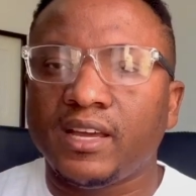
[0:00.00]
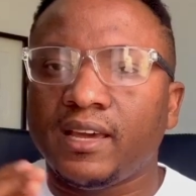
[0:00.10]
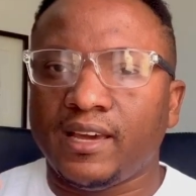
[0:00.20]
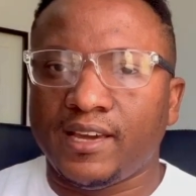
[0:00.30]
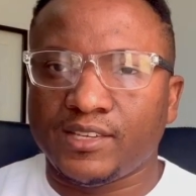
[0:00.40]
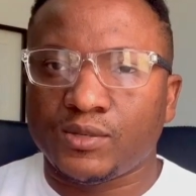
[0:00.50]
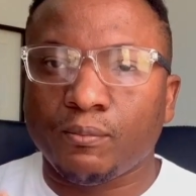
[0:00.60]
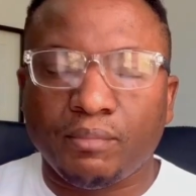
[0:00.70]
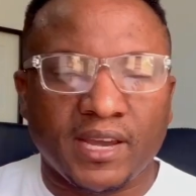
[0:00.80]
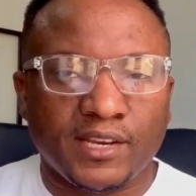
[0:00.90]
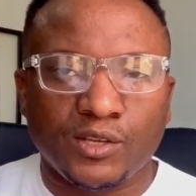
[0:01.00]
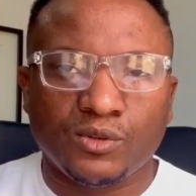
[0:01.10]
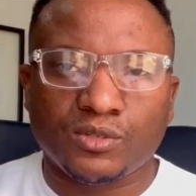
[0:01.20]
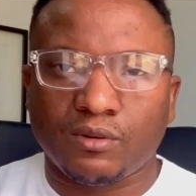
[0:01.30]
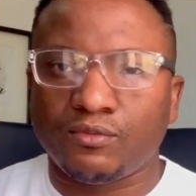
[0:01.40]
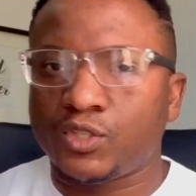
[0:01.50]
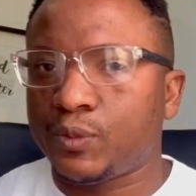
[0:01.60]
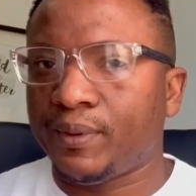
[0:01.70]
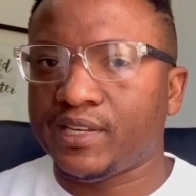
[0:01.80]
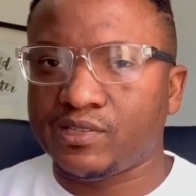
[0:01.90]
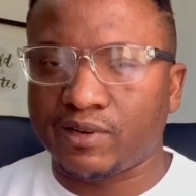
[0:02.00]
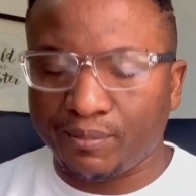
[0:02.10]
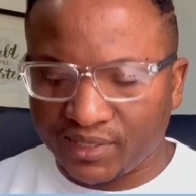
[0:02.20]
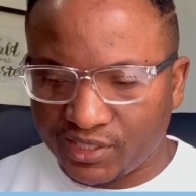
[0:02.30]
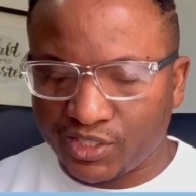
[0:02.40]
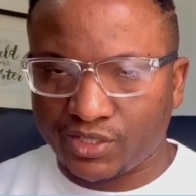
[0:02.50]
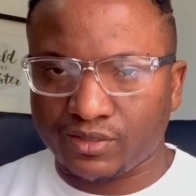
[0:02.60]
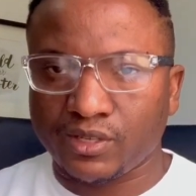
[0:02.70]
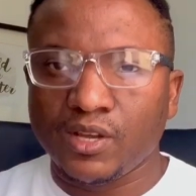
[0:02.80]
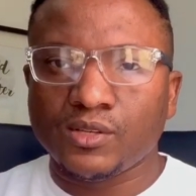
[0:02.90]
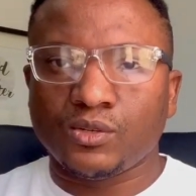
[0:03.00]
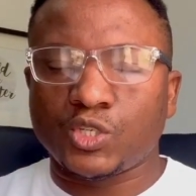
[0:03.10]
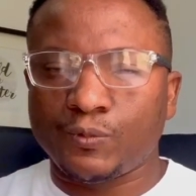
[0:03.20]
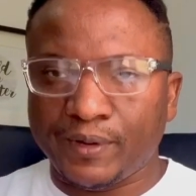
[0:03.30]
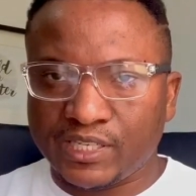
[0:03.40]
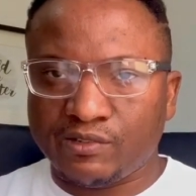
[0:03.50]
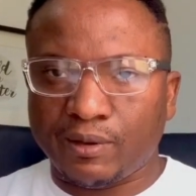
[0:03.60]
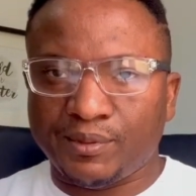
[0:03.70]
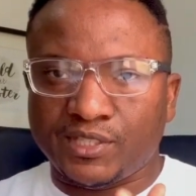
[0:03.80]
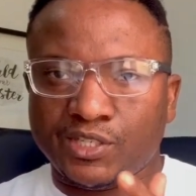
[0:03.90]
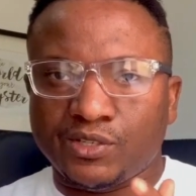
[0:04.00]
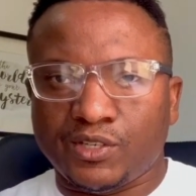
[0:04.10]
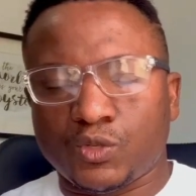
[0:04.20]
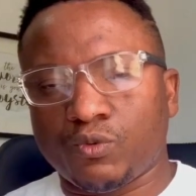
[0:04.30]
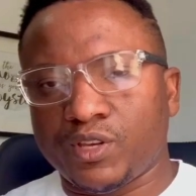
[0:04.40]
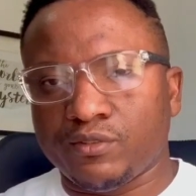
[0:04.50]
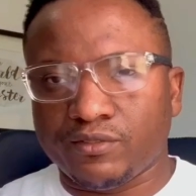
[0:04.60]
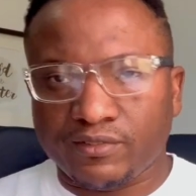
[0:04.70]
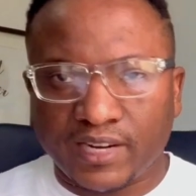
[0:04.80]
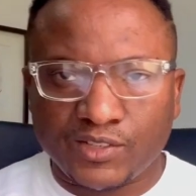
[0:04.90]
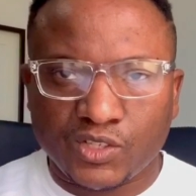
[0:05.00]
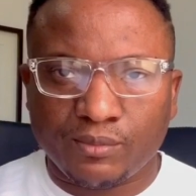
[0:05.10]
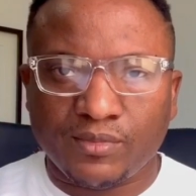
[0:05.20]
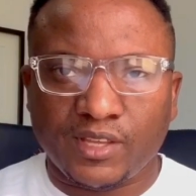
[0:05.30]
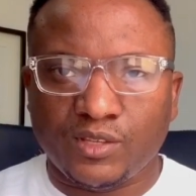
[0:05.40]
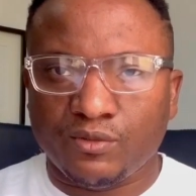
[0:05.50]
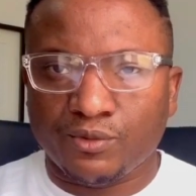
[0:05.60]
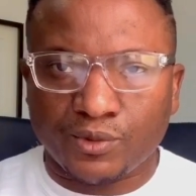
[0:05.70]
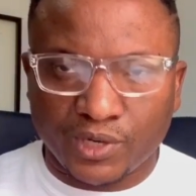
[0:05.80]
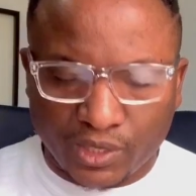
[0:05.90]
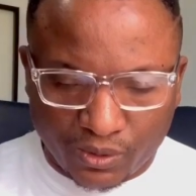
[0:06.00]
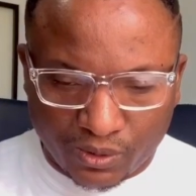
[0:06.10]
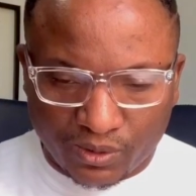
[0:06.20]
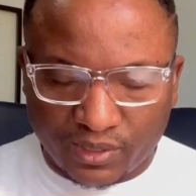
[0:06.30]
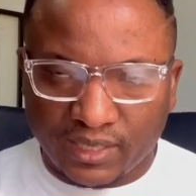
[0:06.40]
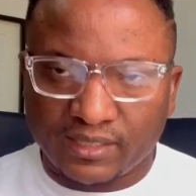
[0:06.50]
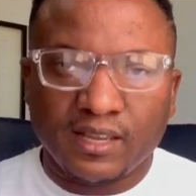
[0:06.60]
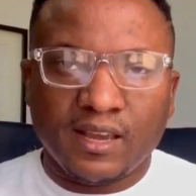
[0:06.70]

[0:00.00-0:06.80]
is by the use of spaced repetition. So spaced repetition is when you've read something, you've recalled it.